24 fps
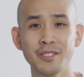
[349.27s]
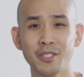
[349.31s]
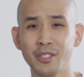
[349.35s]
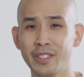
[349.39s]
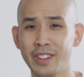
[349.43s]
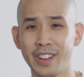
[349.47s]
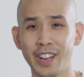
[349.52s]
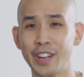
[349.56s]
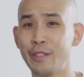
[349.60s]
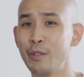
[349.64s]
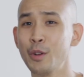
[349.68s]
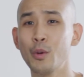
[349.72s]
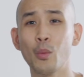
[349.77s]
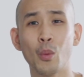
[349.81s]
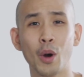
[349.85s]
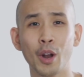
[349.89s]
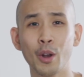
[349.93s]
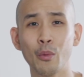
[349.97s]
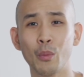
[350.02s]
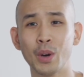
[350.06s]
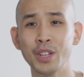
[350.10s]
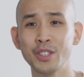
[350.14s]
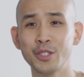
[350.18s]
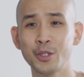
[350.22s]
not
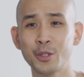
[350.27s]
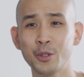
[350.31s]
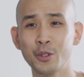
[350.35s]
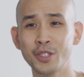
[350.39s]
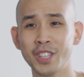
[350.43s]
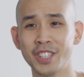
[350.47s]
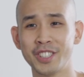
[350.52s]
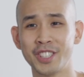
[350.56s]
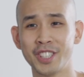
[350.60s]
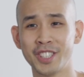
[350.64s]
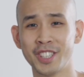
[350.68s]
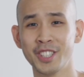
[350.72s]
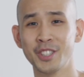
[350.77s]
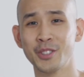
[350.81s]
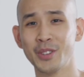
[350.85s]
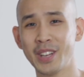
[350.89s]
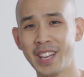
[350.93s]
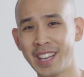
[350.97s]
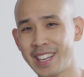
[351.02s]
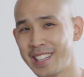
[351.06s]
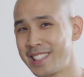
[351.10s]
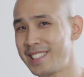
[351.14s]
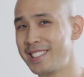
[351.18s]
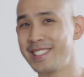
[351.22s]
everyone wants to cook their chicken
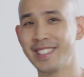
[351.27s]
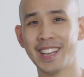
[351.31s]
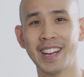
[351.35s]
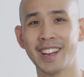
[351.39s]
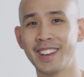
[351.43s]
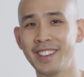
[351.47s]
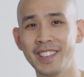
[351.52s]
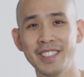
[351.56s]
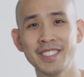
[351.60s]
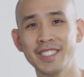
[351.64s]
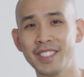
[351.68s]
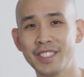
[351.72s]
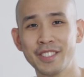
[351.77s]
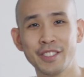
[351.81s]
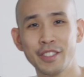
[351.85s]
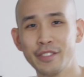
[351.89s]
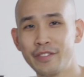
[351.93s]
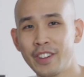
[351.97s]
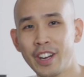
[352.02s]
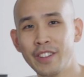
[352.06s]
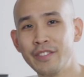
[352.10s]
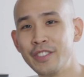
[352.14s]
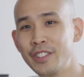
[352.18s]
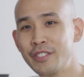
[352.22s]
to exactly
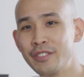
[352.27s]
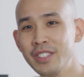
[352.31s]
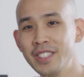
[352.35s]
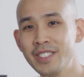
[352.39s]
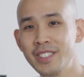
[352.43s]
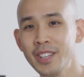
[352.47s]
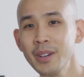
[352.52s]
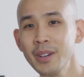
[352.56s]
65 degrees